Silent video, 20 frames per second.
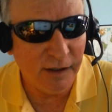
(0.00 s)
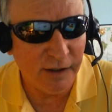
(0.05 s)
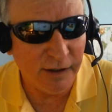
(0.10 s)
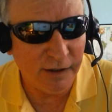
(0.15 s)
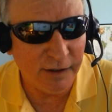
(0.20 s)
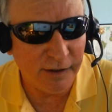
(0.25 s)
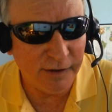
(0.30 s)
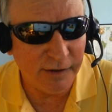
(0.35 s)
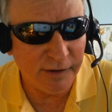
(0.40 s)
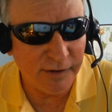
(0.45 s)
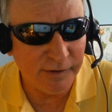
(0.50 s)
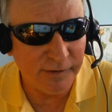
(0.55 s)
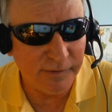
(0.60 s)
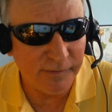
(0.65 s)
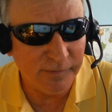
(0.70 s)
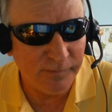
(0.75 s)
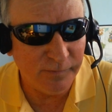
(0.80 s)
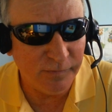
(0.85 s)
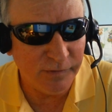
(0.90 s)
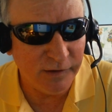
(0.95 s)

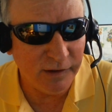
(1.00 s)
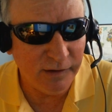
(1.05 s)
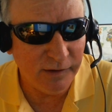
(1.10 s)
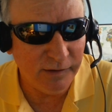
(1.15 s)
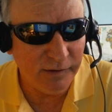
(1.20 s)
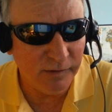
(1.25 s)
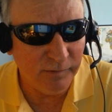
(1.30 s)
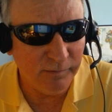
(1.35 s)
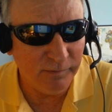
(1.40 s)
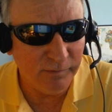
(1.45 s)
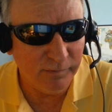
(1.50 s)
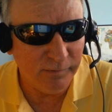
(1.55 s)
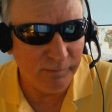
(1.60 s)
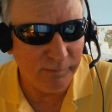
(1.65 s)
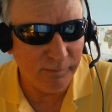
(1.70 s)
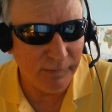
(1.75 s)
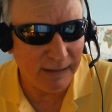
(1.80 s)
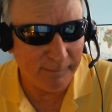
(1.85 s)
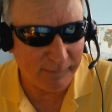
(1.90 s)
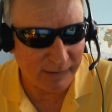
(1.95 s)

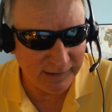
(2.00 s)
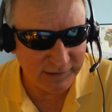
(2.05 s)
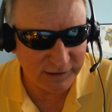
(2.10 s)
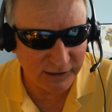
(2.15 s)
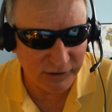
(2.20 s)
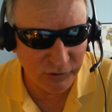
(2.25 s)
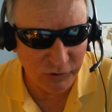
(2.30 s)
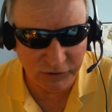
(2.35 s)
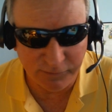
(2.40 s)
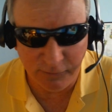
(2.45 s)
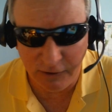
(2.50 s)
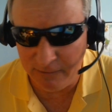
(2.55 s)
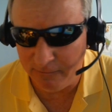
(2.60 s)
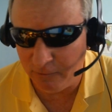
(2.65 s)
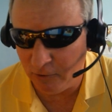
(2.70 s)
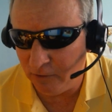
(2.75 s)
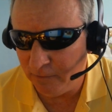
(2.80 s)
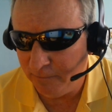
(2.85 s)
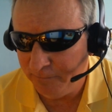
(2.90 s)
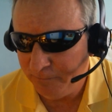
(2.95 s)
La Prensa
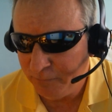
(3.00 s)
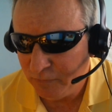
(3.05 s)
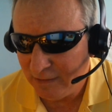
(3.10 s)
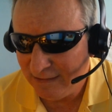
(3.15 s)
newspaper,